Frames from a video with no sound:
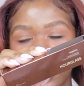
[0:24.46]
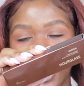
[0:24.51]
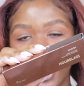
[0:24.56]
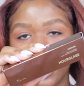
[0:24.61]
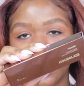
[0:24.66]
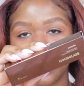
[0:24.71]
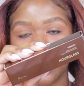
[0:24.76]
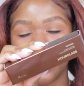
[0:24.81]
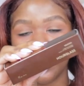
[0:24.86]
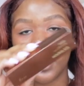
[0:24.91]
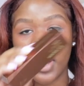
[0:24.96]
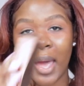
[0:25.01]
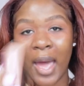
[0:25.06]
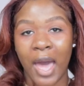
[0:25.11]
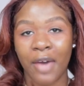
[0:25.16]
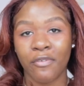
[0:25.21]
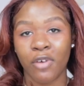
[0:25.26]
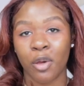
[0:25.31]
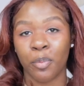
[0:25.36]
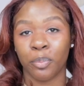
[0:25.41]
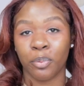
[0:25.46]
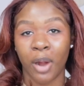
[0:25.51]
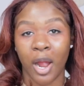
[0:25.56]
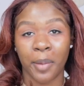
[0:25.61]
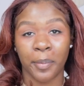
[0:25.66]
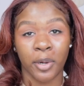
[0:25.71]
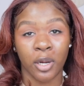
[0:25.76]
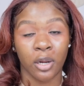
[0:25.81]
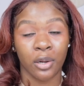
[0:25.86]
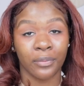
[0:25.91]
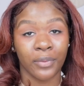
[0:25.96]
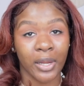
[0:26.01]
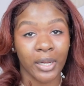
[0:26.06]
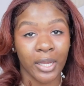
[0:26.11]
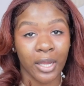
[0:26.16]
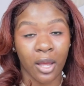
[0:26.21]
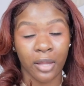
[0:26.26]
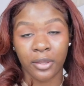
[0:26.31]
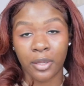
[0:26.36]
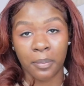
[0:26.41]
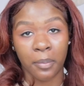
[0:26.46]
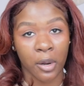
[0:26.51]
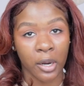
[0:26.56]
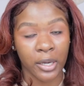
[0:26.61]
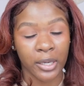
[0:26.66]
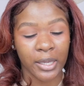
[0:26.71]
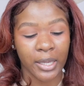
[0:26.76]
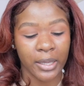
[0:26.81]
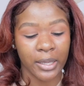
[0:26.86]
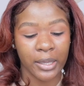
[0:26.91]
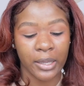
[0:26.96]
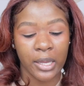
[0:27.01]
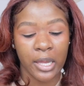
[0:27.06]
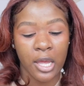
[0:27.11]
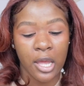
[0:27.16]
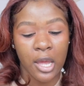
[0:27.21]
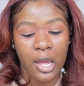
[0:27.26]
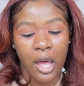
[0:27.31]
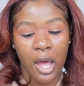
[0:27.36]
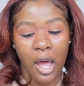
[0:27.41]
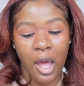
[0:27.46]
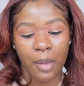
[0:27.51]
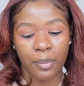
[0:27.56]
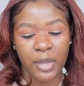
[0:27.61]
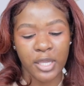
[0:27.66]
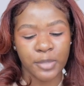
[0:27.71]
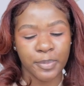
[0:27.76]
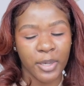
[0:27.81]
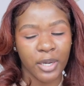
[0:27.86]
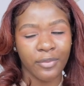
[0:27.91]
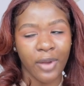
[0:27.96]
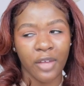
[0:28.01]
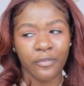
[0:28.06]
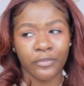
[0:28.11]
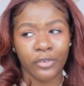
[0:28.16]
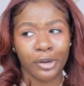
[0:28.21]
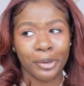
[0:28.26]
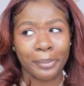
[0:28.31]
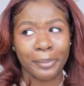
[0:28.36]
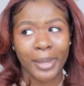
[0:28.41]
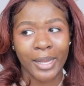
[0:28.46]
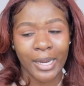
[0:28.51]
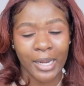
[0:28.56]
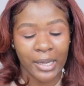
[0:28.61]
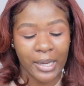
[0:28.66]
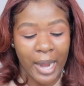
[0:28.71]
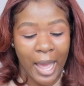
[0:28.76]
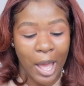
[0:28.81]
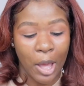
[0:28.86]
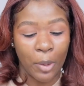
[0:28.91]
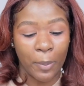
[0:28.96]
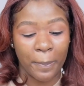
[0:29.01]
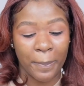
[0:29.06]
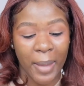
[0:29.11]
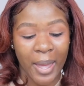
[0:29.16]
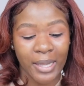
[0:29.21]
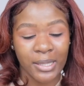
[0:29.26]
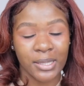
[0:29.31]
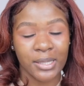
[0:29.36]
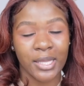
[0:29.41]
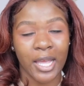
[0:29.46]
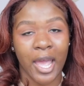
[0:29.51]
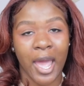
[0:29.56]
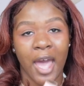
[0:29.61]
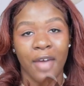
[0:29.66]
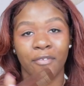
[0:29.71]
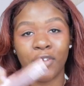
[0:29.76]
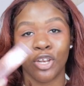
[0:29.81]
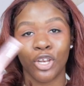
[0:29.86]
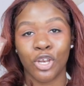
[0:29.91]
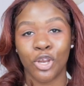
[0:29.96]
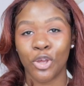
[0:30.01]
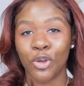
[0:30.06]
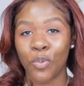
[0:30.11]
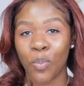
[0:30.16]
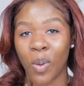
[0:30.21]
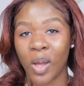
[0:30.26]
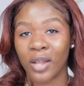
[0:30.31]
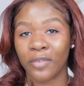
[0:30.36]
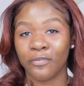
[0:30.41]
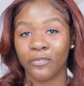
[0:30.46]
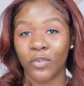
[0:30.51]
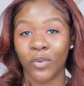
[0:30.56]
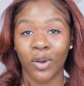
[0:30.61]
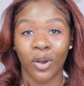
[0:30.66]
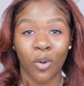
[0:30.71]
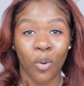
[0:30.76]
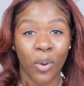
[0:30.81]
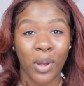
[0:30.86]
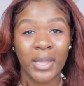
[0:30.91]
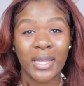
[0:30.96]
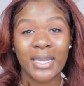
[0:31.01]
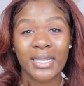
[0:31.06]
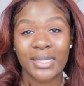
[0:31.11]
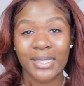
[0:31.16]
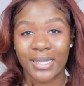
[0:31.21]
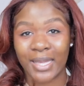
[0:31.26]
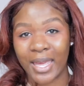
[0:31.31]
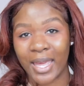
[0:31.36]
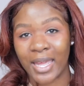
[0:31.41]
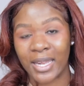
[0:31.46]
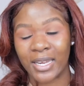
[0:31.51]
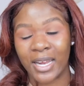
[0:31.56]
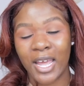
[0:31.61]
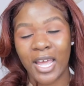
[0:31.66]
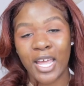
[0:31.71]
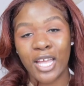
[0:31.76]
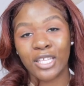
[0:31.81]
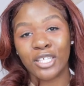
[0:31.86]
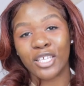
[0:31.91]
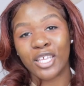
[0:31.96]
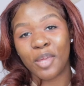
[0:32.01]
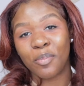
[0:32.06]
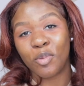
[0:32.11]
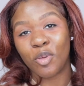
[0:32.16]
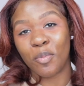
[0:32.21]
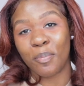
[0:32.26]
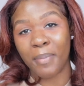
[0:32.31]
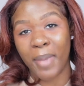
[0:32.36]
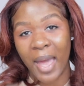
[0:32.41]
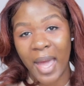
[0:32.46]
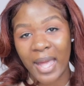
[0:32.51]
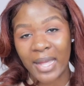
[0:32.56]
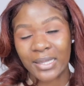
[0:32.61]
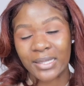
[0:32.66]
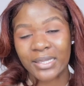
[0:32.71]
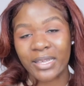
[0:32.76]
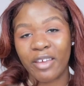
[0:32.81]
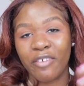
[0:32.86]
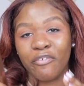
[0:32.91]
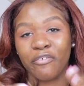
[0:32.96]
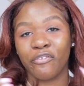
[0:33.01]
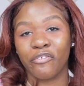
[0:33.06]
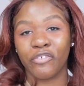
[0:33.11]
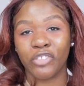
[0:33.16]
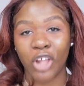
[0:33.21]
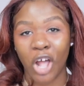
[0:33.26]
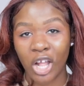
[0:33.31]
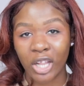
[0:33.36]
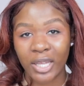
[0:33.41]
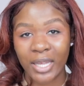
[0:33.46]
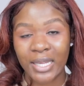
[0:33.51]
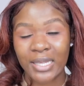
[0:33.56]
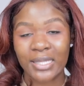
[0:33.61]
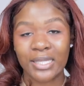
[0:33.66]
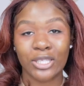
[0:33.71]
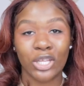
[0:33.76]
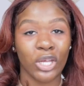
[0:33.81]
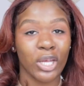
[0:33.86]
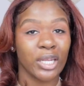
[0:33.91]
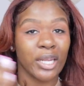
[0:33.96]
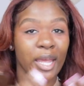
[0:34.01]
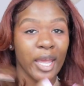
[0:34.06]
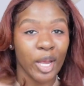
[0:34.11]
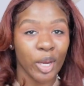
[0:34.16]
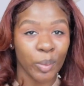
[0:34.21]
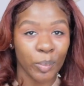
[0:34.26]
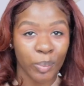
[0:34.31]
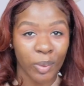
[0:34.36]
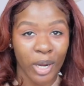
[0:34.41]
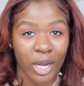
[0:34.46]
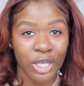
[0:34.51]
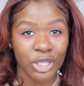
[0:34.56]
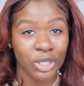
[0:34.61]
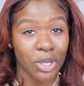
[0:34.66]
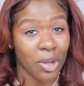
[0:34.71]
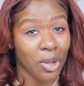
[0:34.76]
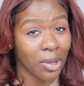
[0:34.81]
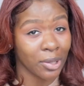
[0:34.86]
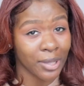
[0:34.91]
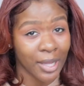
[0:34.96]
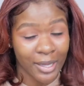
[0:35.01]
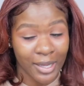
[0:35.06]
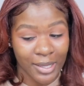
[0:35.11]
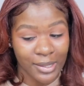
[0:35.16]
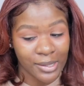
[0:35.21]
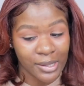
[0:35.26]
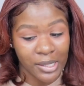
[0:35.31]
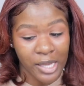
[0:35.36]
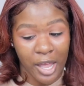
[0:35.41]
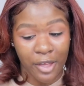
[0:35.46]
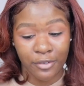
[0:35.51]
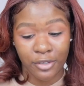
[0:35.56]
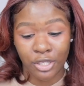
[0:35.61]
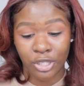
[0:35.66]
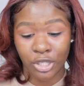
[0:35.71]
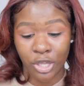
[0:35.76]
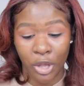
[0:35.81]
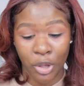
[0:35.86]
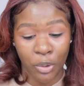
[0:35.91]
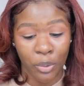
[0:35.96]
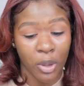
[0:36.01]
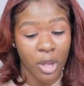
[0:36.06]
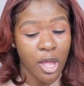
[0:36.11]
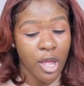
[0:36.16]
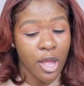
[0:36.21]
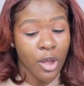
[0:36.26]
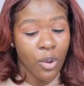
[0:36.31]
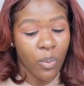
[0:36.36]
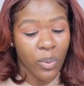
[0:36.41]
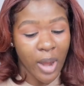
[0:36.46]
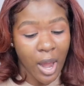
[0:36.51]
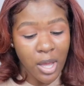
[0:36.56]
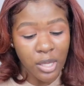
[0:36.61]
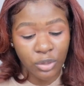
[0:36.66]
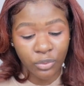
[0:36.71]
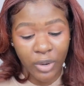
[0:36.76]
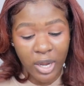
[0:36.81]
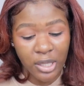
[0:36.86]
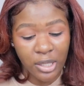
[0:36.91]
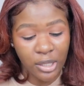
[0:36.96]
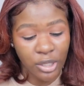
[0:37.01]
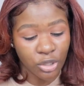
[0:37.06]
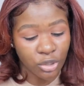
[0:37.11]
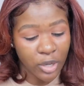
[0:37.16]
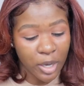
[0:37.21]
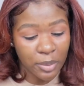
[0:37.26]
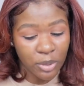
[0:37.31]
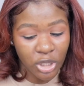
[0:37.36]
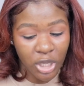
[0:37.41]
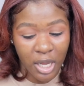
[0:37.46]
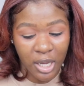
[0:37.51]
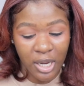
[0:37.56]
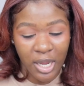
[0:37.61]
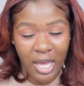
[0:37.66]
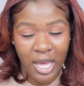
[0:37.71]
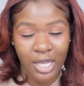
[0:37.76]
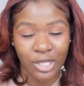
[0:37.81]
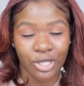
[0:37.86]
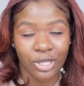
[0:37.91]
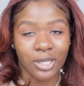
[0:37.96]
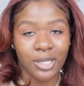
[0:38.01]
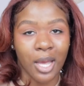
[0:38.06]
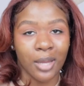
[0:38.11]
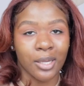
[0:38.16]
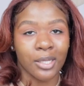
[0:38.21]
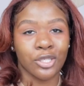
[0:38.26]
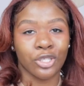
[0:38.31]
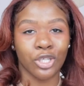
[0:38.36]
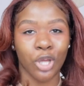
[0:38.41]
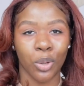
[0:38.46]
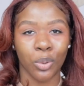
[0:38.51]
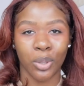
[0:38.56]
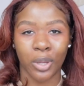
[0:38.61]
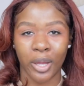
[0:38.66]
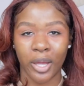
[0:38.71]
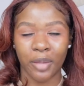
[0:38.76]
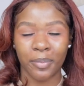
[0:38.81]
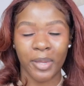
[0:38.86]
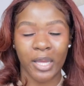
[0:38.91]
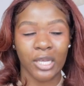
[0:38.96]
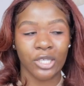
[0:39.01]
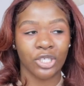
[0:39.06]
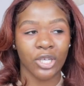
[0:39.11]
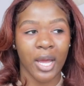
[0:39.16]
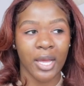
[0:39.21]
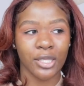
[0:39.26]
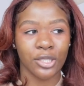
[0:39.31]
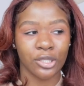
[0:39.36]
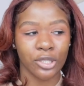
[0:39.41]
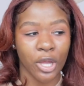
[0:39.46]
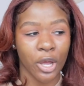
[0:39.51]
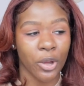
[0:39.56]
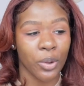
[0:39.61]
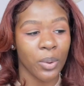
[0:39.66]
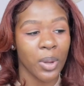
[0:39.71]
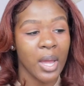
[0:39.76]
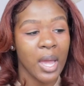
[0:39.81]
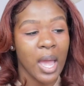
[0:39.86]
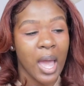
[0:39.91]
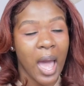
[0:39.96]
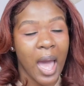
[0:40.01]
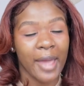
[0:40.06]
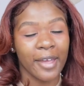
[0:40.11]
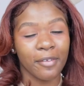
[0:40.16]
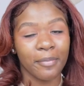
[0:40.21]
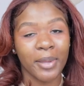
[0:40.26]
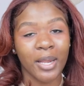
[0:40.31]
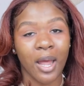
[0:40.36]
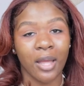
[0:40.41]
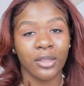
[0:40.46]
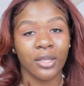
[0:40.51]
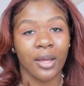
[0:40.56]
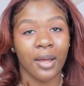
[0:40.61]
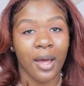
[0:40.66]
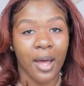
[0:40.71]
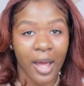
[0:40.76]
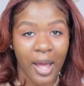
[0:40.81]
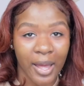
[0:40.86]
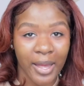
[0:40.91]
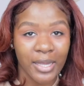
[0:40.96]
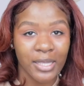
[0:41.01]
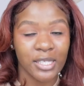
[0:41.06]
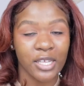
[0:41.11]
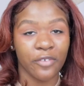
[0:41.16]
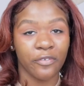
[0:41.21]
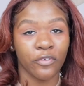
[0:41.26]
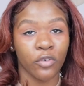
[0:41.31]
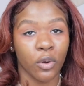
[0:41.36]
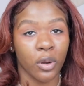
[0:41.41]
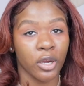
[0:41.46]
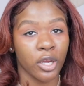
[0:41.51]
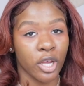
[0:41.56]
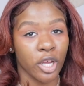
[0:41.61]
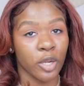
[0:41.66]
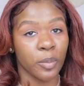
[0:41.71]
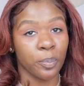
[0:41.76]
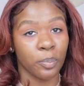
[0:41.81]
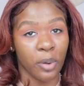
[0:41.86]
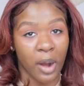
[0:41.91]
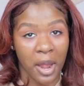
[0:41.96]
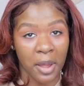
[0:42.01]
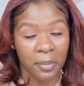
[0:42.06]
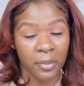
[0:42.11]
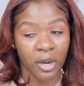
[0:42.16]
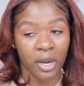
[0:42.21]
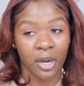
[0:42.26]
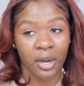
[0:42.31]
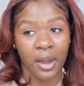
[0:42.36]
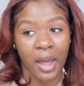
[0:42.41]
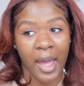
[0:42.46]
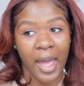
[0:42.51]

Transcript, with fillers: they do have a primer already on the market um, that's been around for a minute now, but they have a new one for oily skin to keep you matte, flawless looking, airbrush, all that good stuff. So when I was reading the description, it just sounded so good because you guys know I have been on the hunt for a good primer.